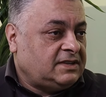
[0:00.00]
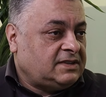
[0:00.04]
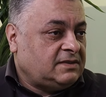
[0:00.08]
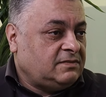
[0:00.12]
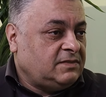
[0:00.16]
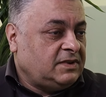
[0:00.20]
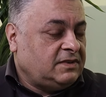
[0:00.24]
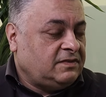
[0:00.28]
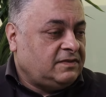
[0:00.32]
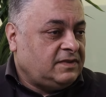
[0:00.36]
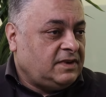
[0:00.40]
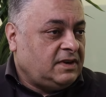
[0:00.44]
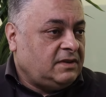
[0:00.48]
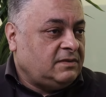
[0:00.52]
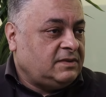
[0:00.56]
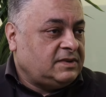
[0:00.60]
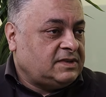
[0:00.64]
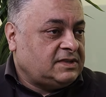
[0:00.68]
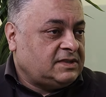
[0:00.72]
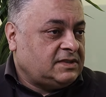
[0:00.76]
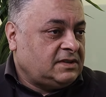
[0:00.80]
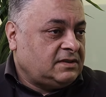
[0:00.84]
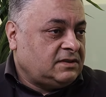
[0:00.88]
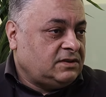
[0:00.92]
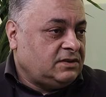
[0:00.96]
and we thought it
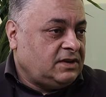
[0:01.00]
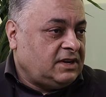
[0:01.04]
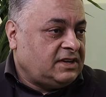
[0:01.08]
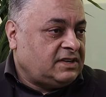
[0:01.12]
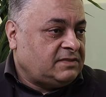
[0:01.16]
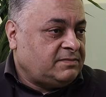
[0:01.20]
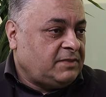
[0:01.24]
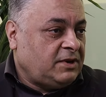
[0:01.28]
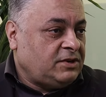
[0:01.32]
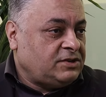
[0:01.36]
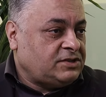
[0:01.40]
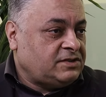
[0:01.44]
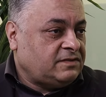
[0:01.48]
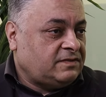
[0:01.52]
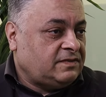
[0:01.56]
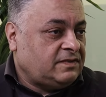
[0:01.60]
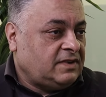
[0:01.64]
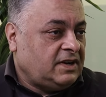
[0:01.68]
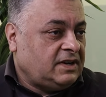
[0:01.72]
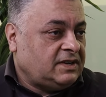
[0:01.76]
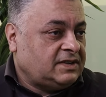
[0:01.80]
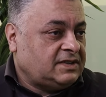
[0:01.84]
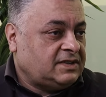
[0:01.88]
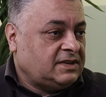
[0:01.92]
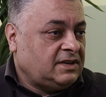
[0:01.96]
was good exposure for
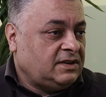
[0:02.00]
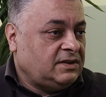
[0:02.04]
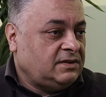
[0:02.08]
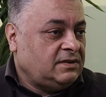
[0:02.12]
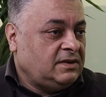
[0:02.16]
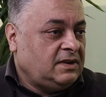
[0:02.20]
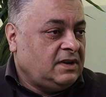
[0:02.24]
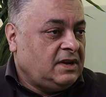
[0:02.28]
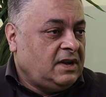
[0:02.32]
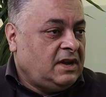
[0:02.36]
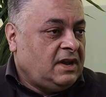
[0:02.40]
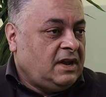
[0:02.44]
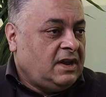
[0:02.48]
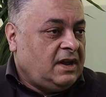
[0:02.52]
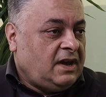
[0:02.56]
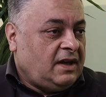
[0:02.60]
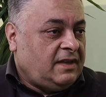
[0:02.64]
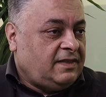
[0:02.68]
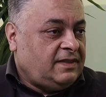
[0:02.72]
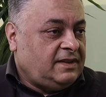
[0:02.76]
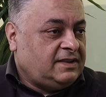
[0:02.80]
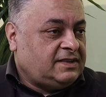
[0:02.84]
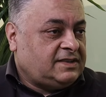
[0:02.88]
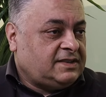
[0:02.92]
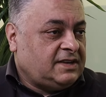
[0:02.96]
us. So at
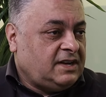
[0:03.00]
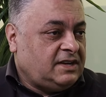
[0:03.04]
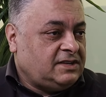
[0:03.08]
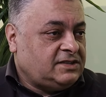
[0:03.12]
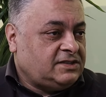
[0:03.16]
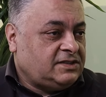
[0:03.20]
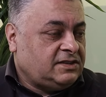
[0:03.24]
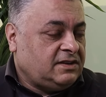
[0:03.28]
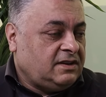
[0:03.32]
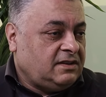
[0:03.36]
this stage, you know,